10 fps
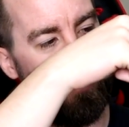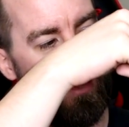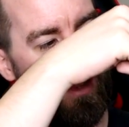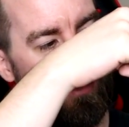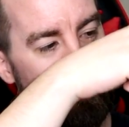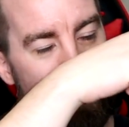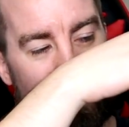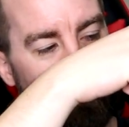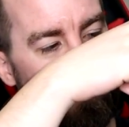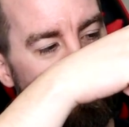The
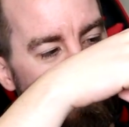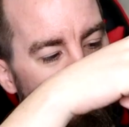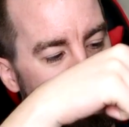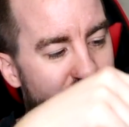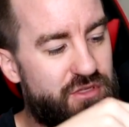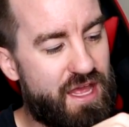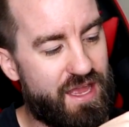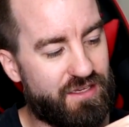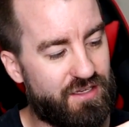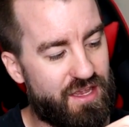microphone itself is
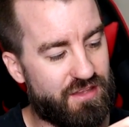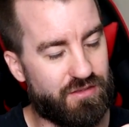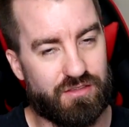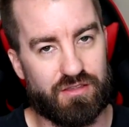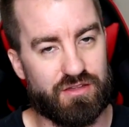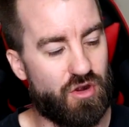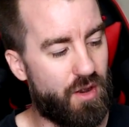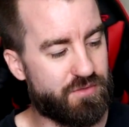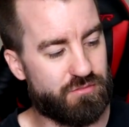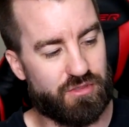black and the
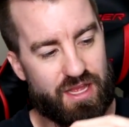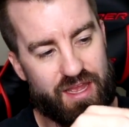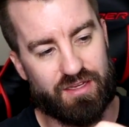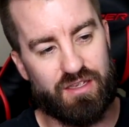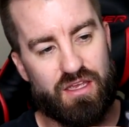arms are black.